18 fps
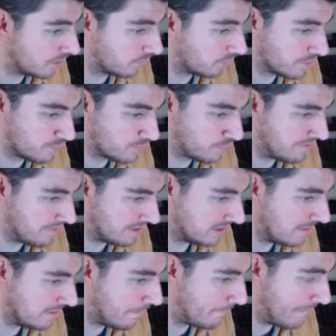was
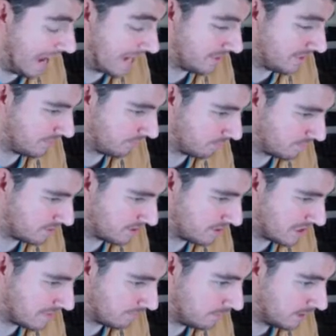previously banned from
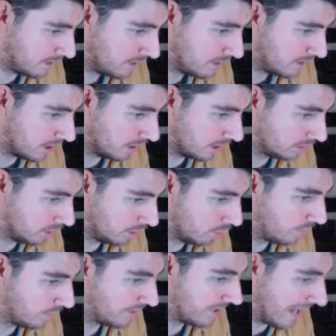Steam,
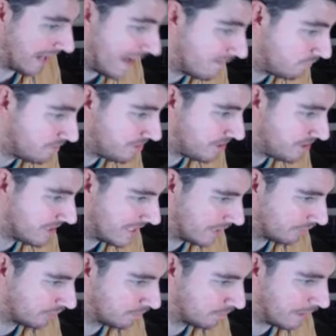along with everything
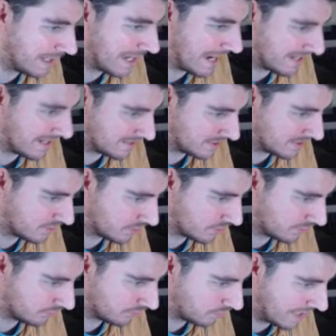else by Acid
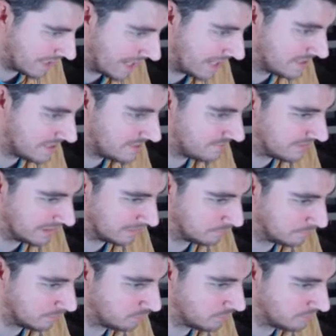Software and
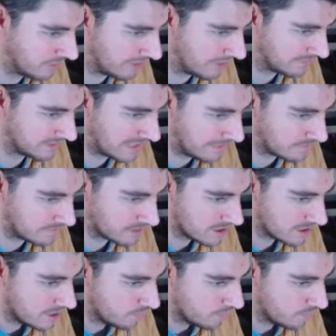developer Revived Games,